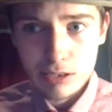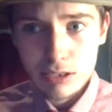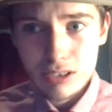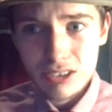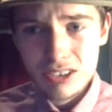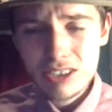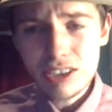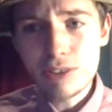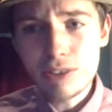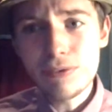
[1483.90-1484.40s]

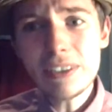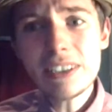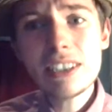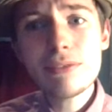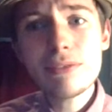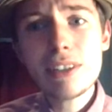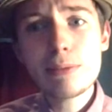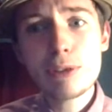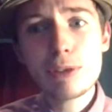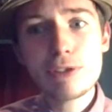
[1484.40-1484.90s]
Still, thank you
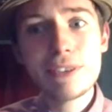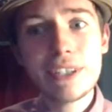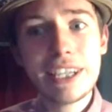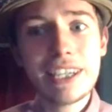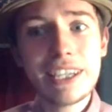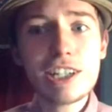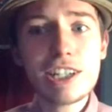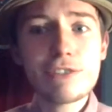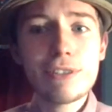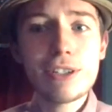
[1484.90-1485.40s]
very much for your
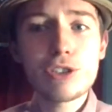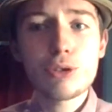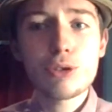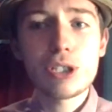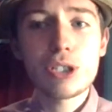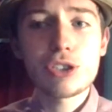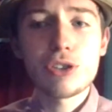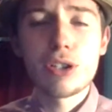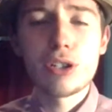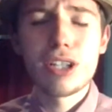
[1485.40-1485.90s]
Catchphrase
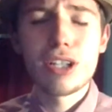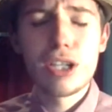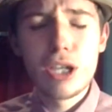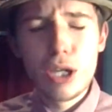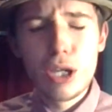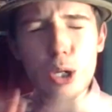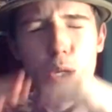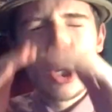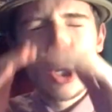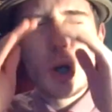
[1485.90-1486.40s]
question.
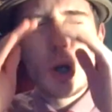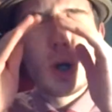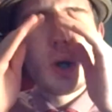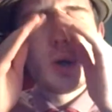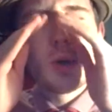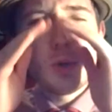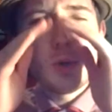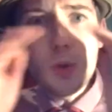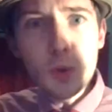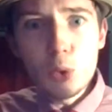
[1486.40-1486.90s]

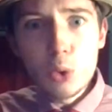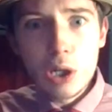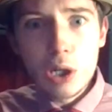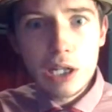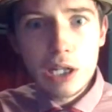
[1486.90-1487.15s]
Whew.